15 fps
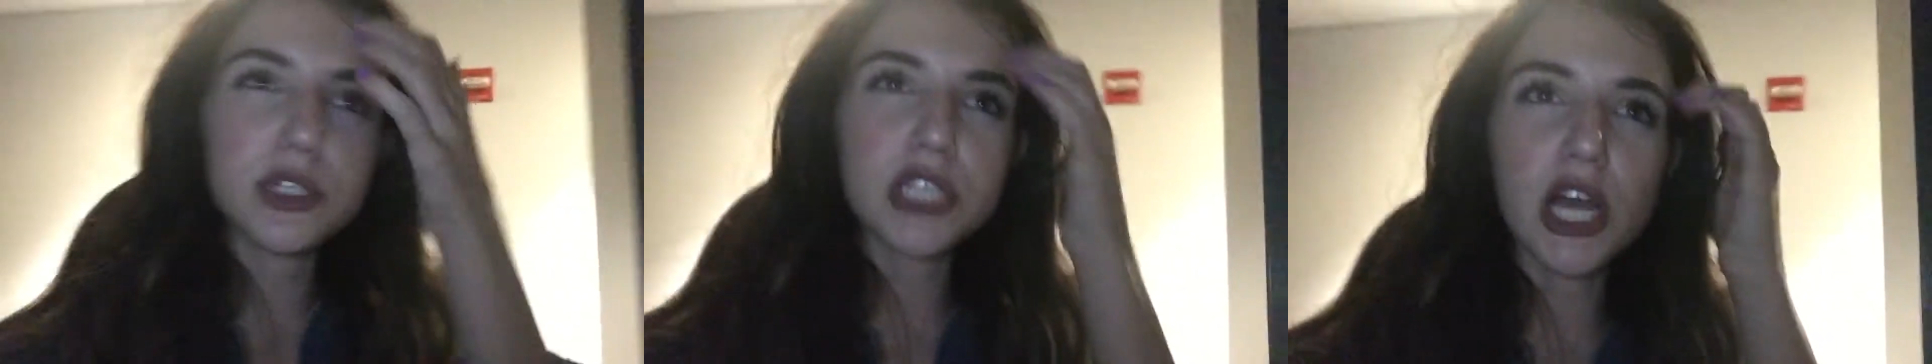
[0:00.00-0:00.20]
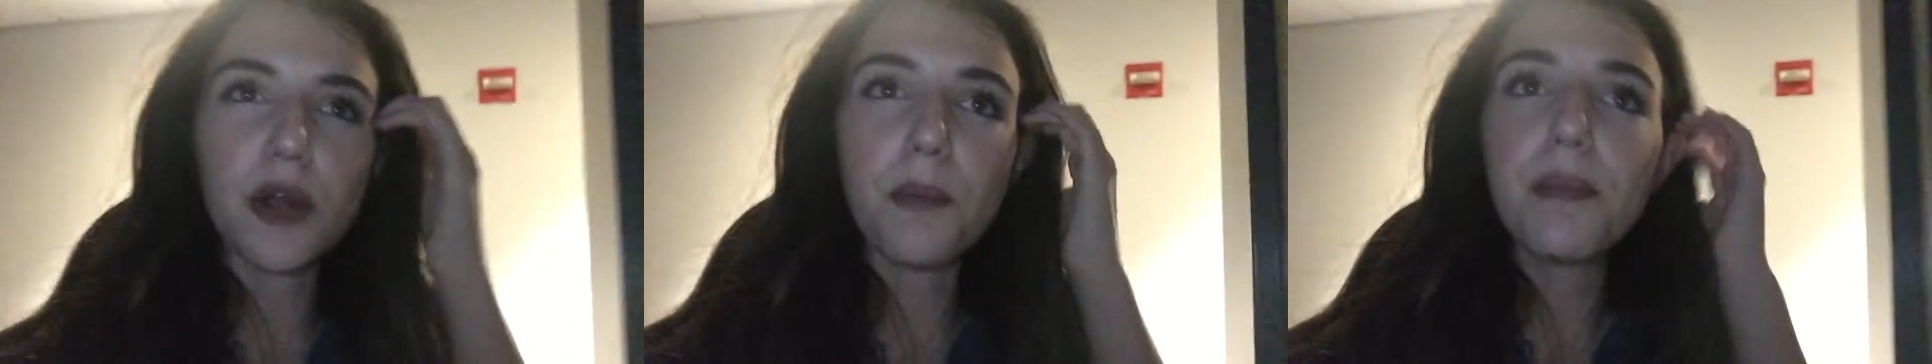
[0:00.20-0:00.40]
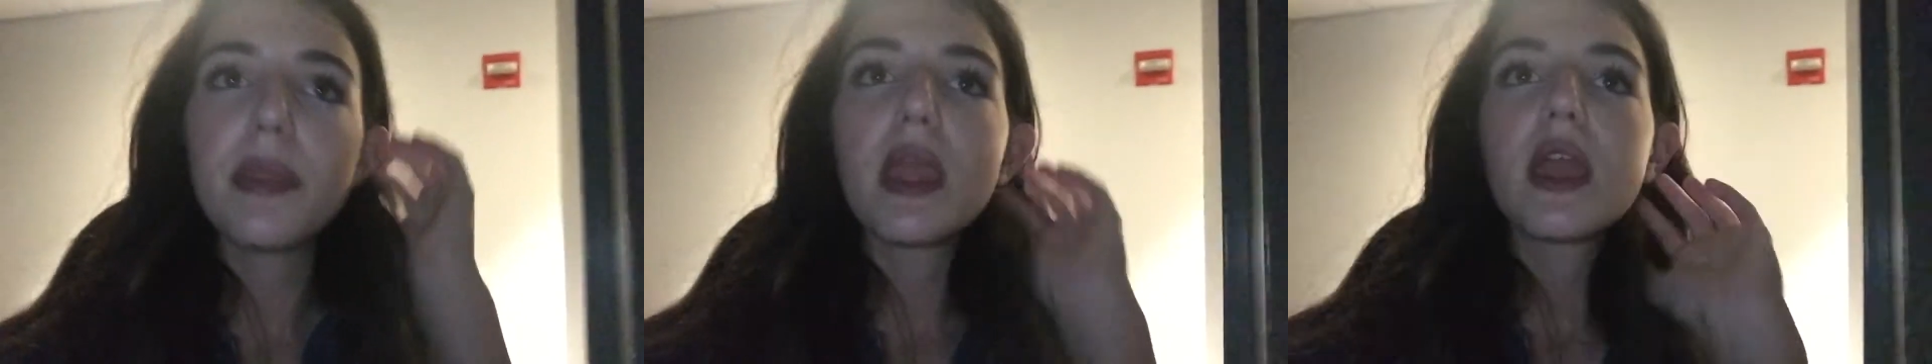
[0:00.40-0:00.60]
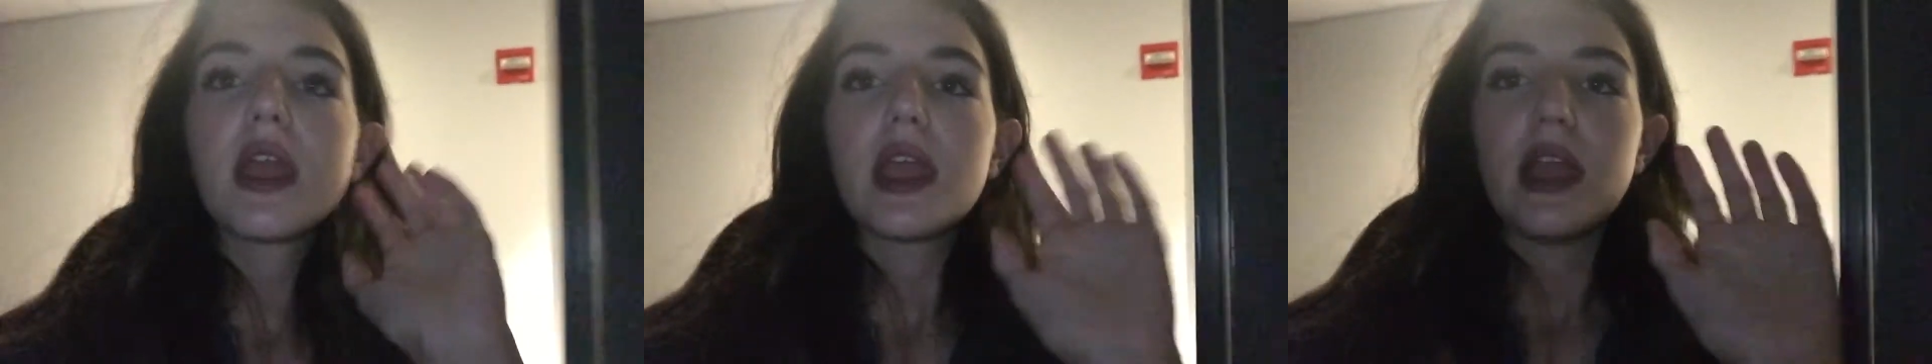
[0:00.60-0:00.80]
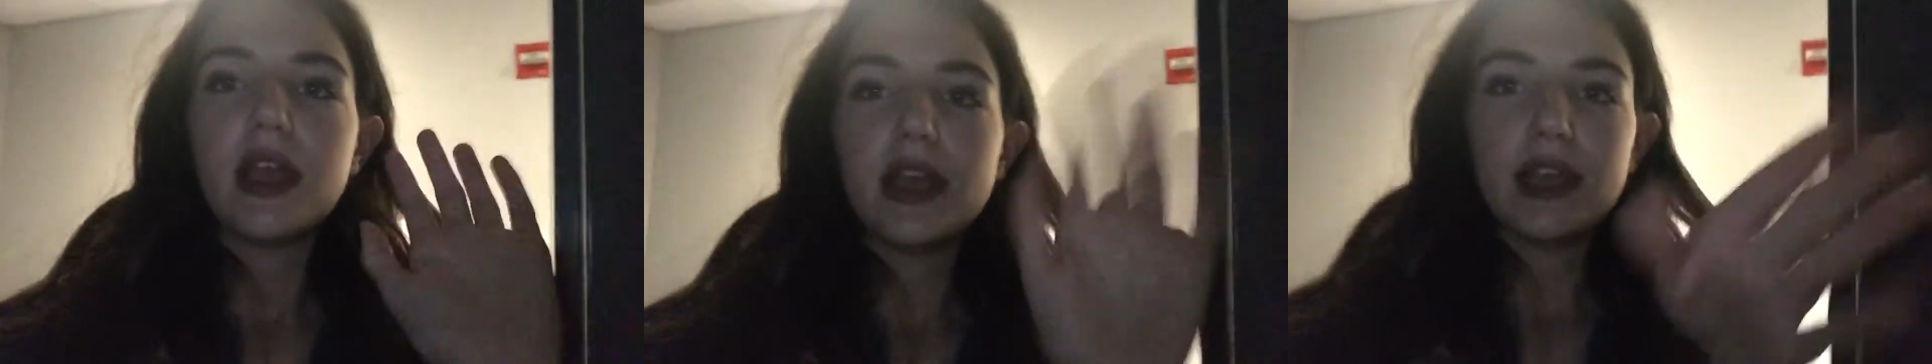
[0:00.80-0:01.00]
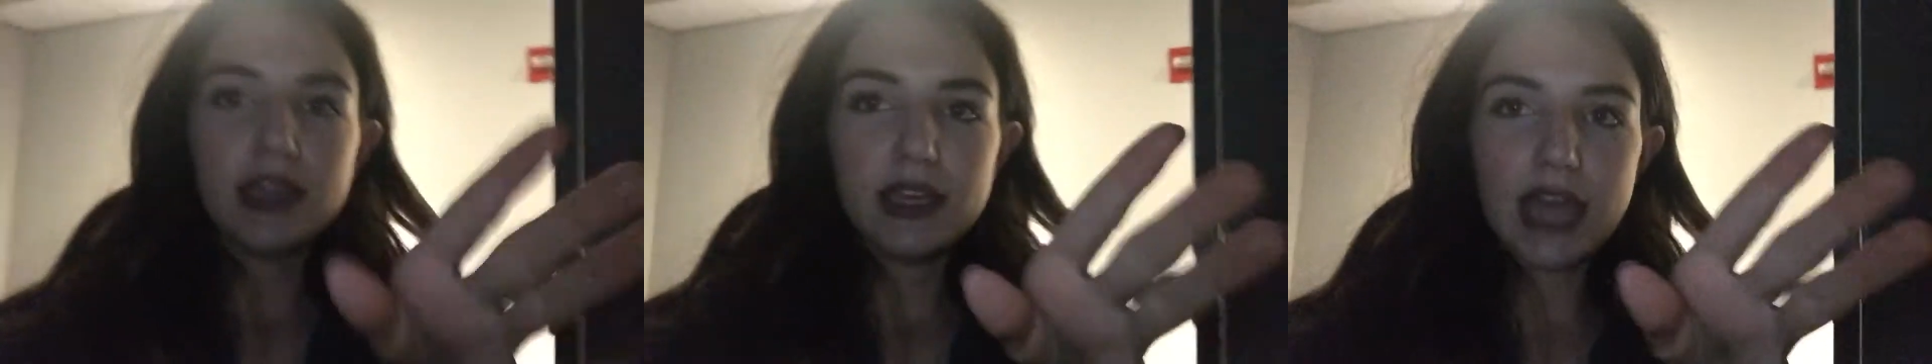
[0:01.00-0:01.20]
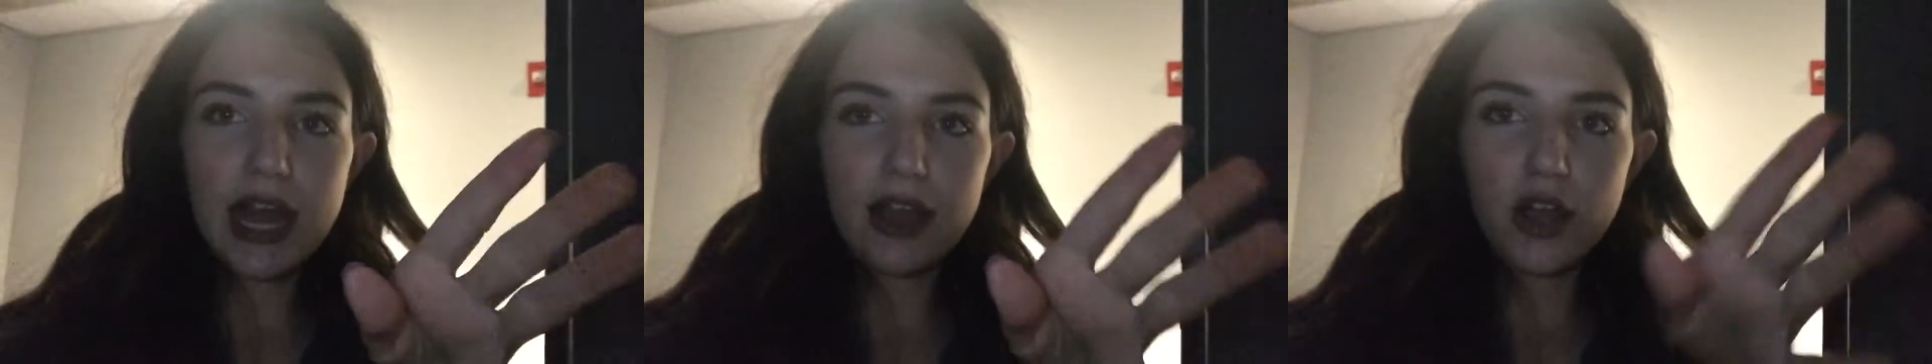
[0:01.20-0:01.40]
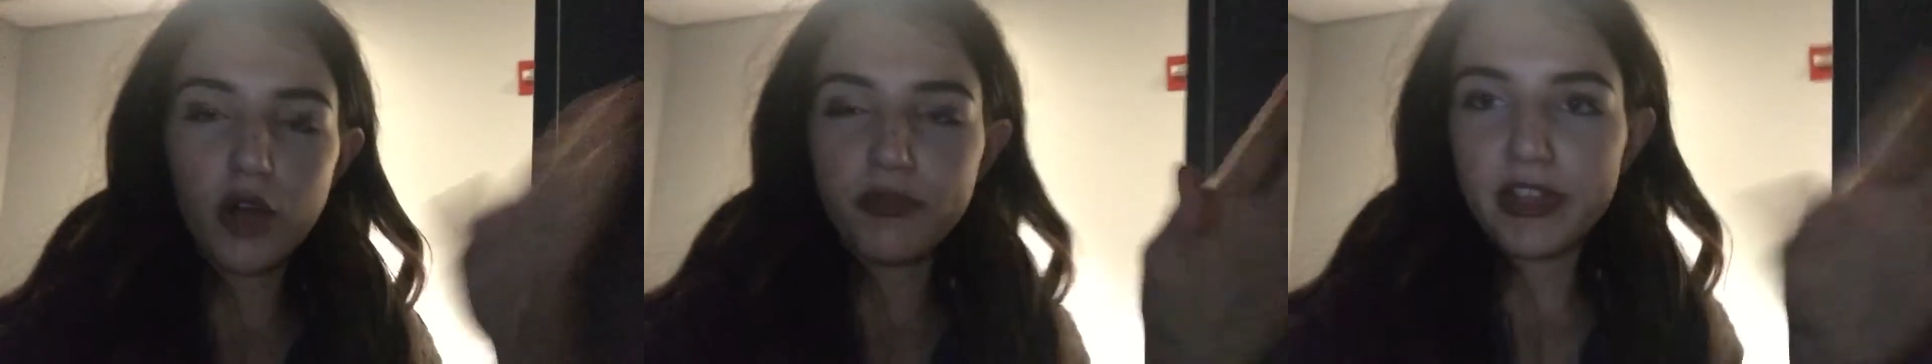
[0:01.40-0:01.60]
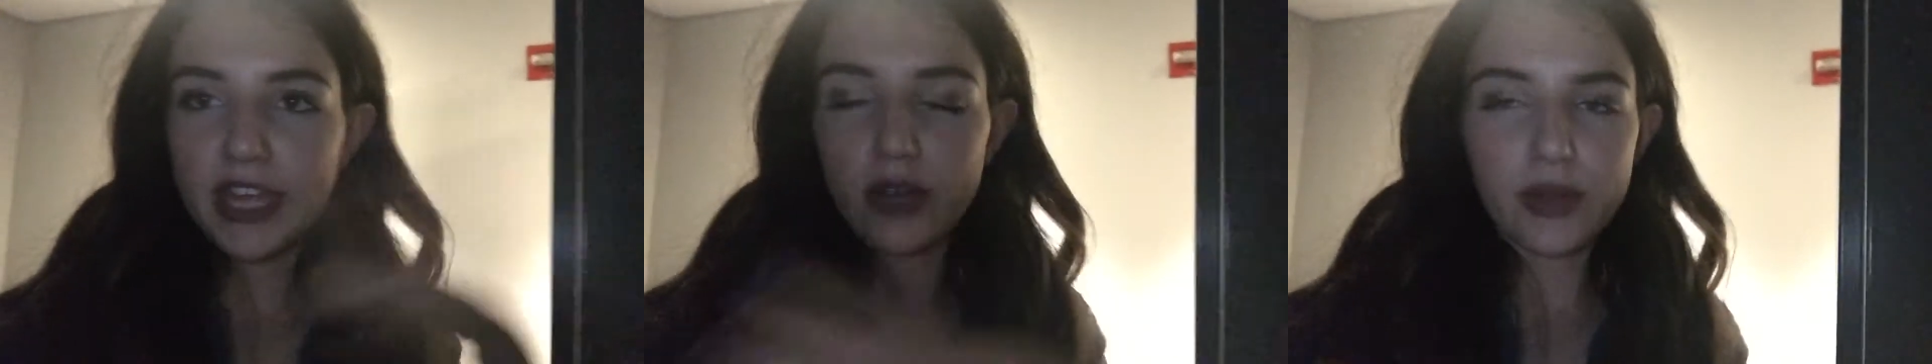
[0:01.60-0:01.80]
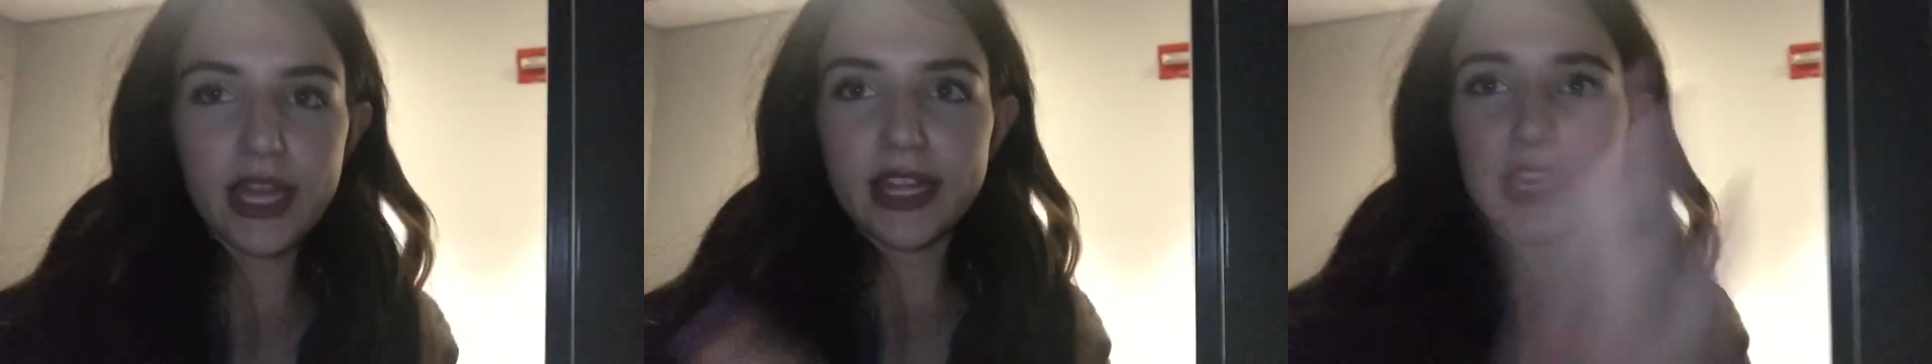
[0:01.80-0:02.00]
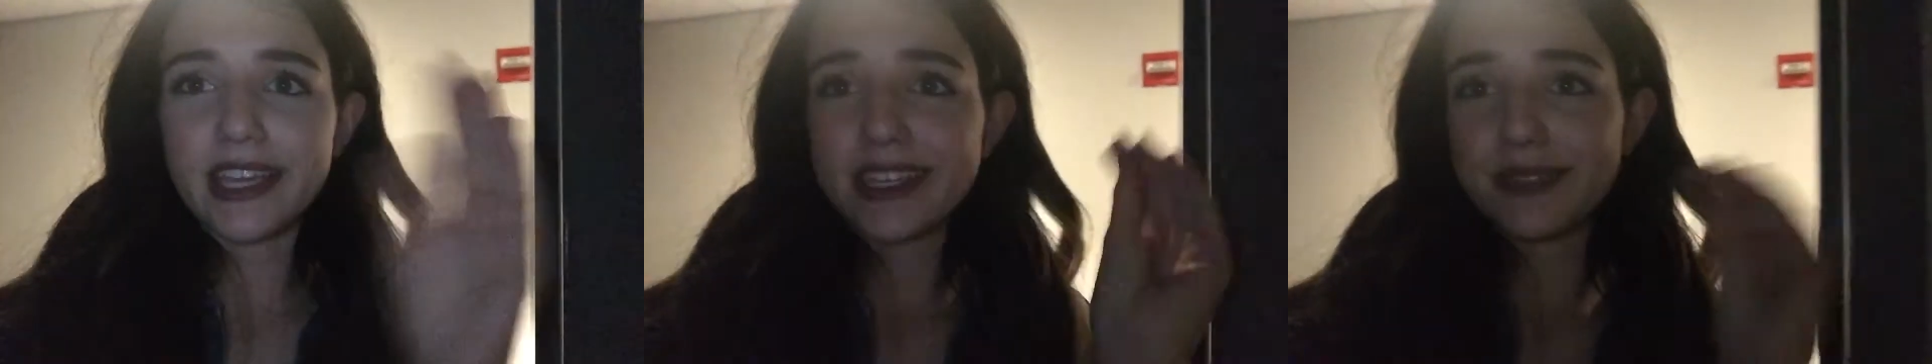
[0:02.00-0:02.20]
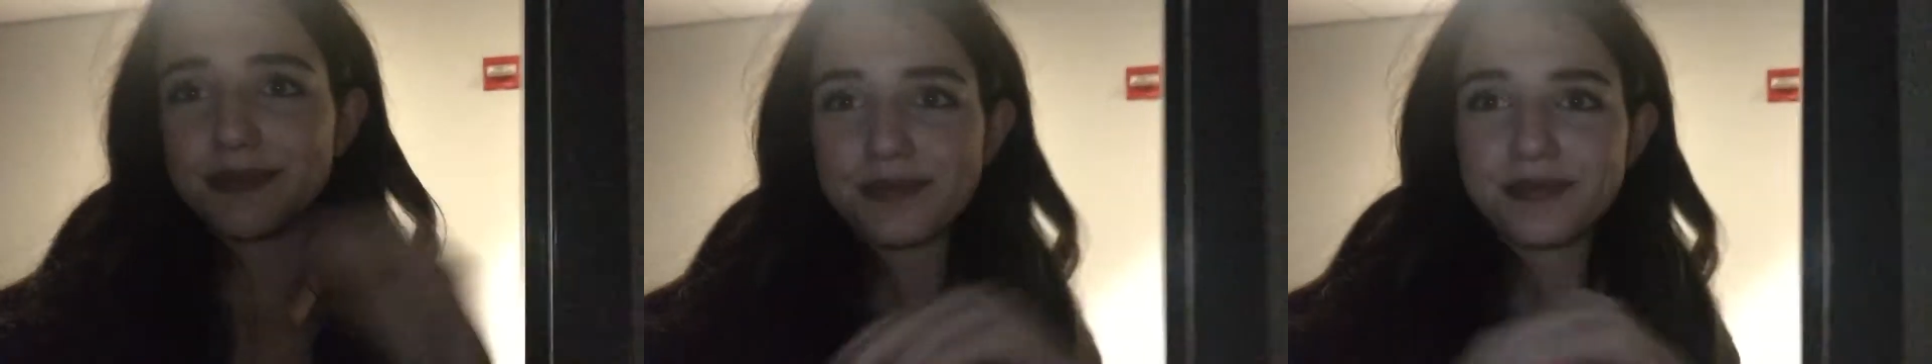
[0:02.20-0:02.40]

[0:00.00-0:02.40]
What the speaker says: So yeah, hopefully I don't get like